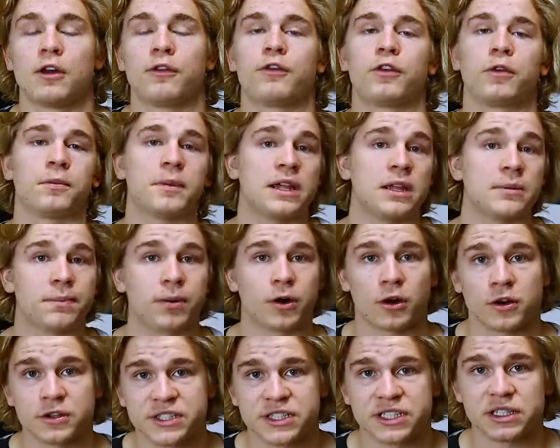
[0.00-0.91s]
For me
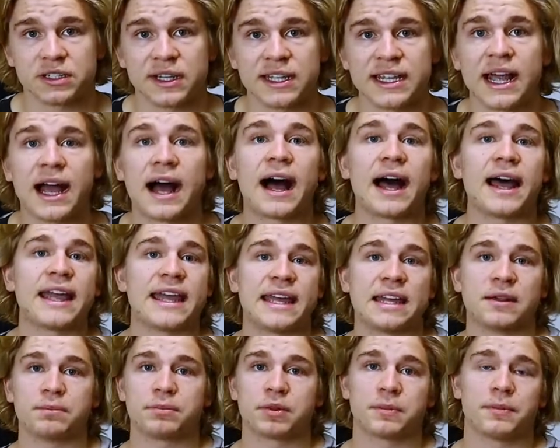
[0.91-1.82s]
personally, I
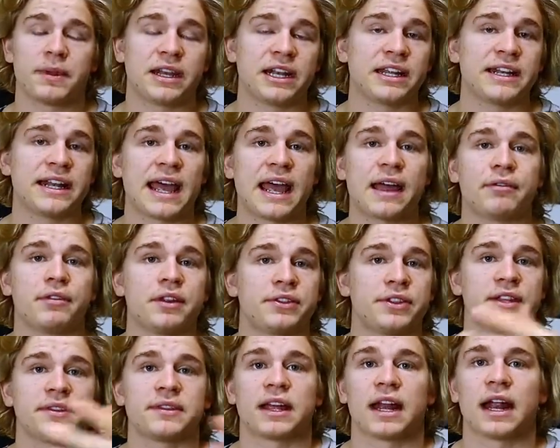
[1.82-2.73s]
implemented
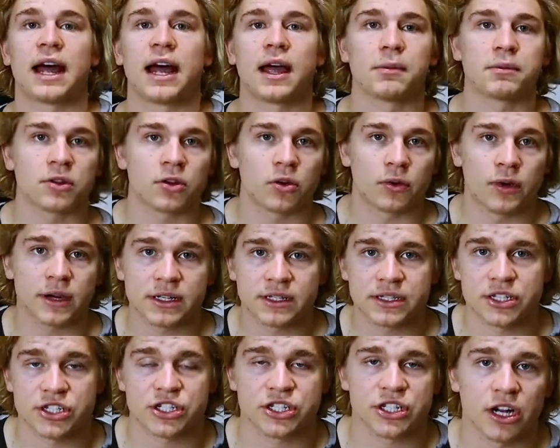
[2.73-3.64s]
everything that I'm going
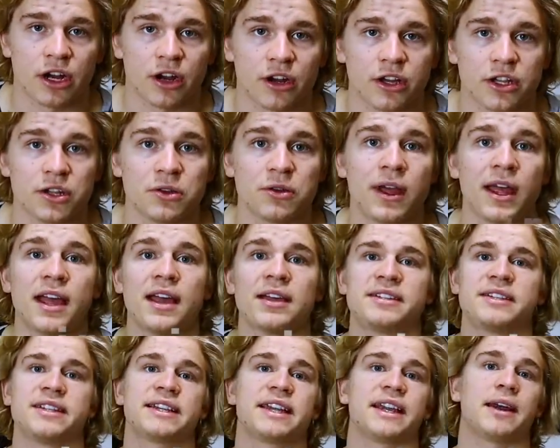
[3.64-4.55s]
to share you
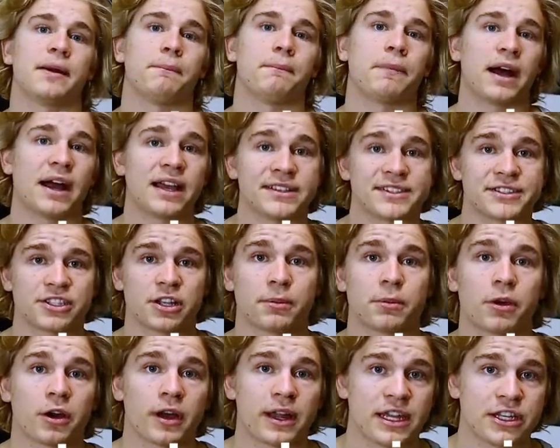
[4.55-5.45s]
to get my
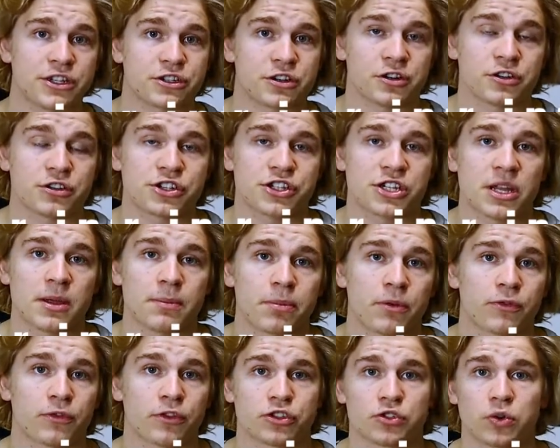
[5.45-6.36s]
summer internship
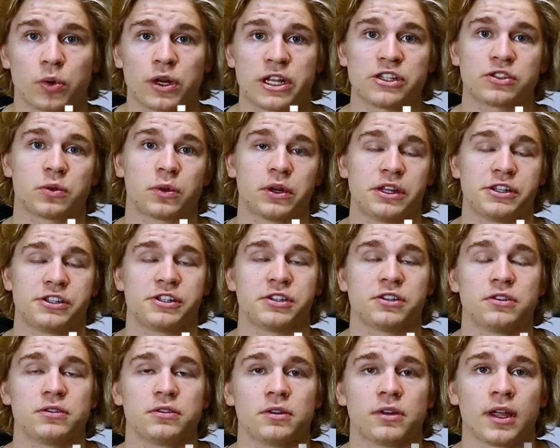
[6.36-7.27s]
for
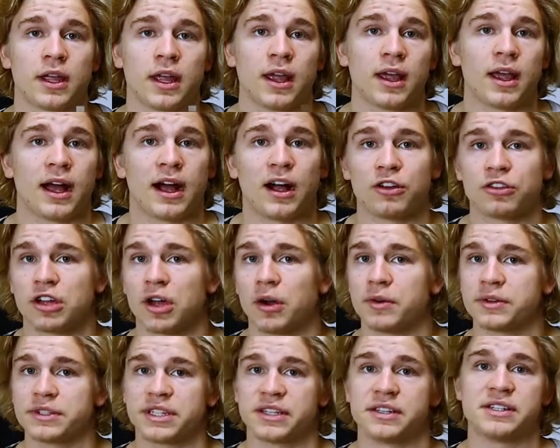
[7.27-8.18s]
2022. I'll
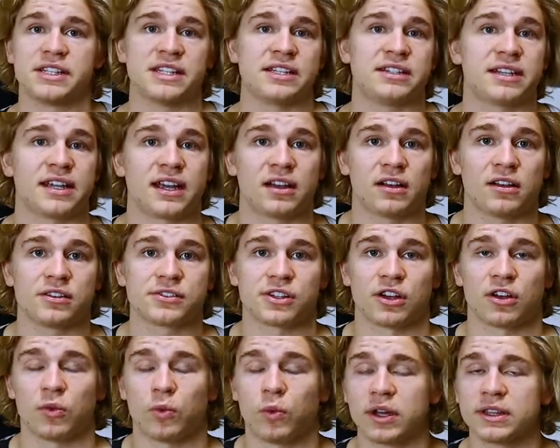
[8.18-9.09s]
go into details
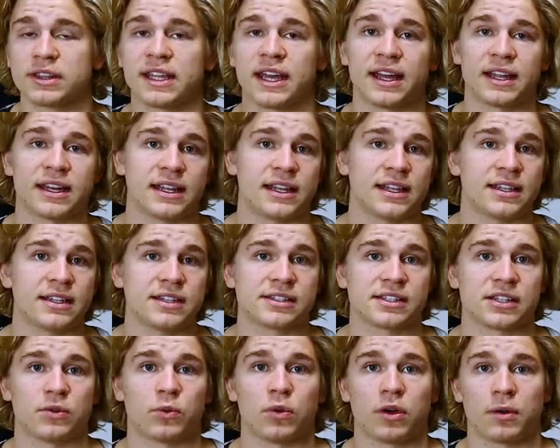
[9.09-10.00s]
on what that is
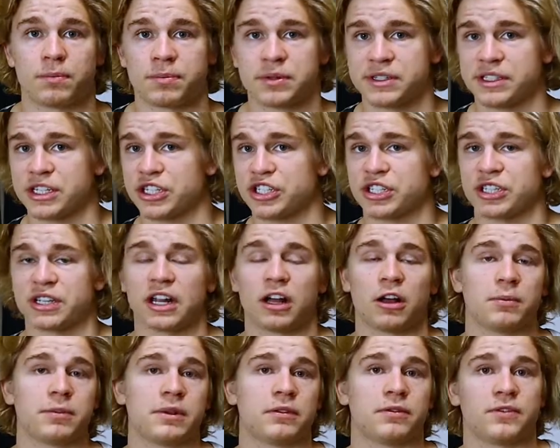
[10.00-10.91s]
and what position
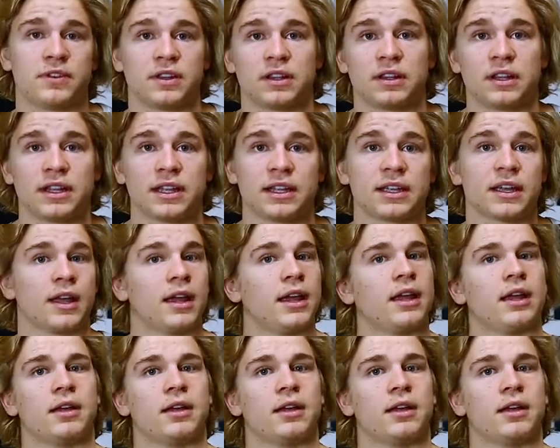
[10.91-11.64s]
I'll be filling